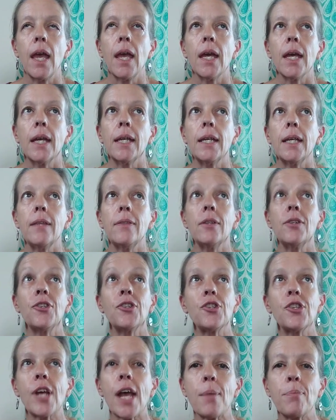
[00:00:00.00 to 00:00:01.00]
And in this
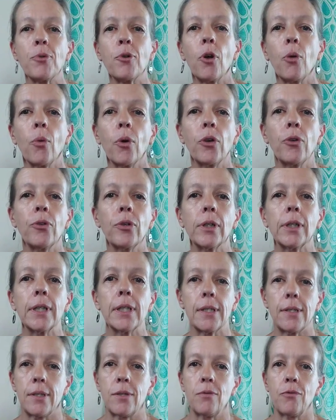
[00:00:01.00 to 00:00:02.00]
chapter I want you to
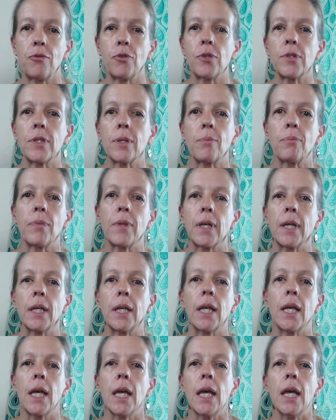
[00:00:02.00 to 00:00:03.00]
listen for
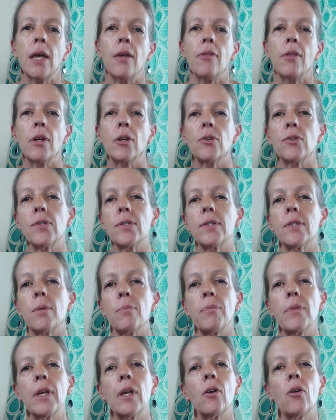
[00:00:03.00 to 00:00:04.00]
something. There's
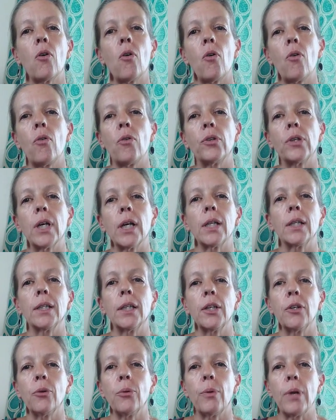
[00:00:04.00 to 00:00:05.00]
something called
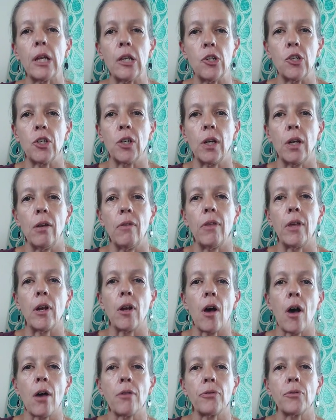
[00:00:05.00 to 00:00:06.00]
alliteration that
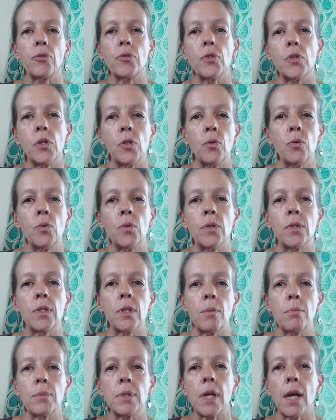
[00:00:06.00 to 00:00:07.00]
authors use
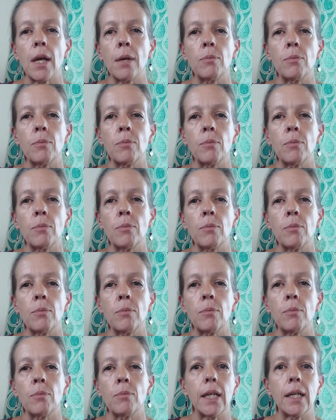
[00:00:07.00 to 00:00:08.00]
sometimes when they're
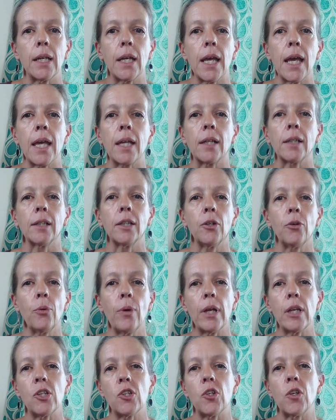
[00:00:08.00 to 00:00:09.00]
writing. And
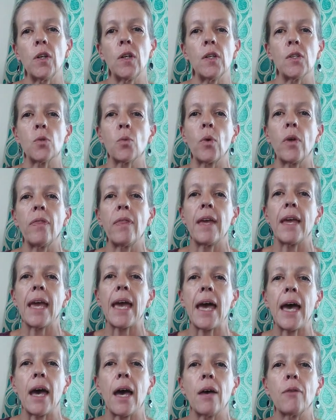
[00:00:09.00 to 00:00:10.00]
alliteration is when they
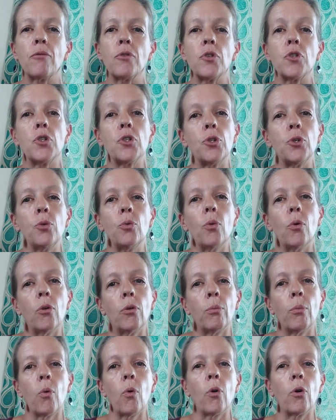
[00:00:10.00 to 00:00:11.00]
have two or
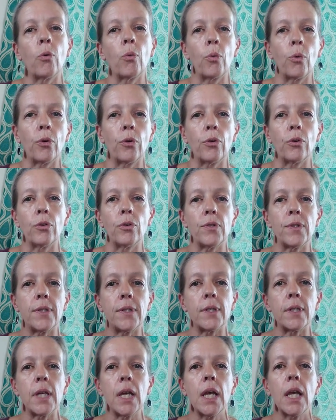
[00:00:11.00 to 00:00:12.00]
more words
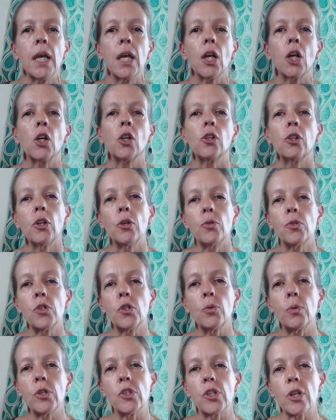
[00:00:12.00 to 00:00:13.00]
close to each
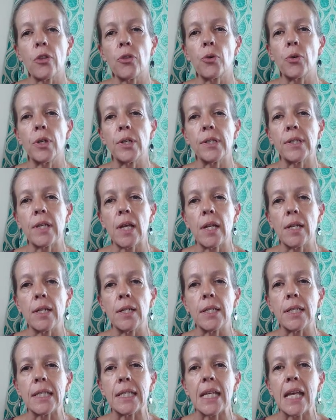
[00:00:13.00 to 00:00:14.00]
other in a sentence
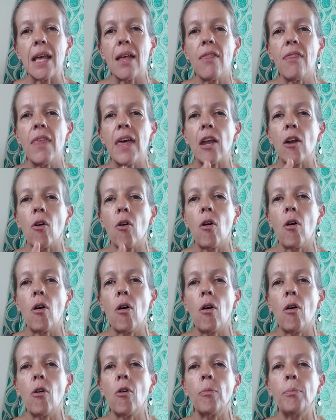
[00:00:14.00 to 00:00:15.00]
that all
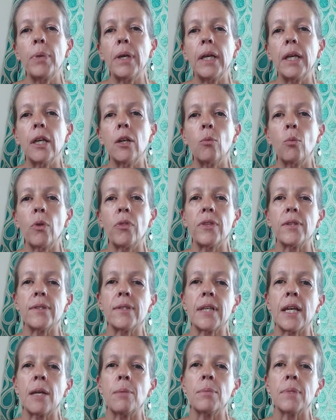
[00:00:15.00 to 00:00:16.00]
begin with the same
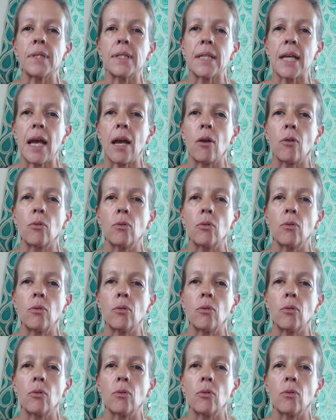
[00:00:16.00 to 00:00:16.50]
sound.